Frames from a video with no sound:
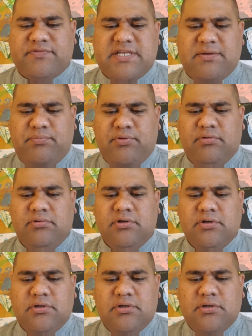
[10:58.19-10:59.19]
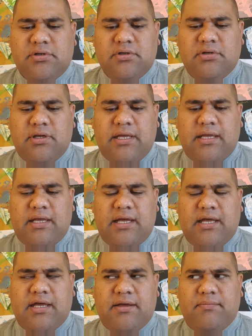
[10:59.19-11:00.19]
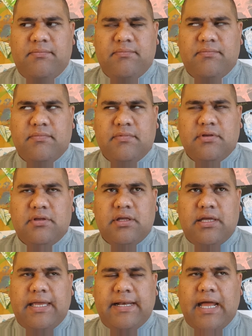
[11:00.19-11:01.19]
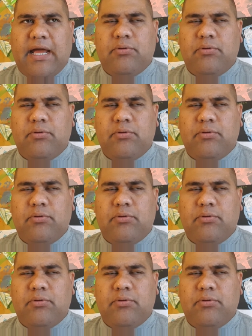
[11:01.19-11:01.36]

Temple, and I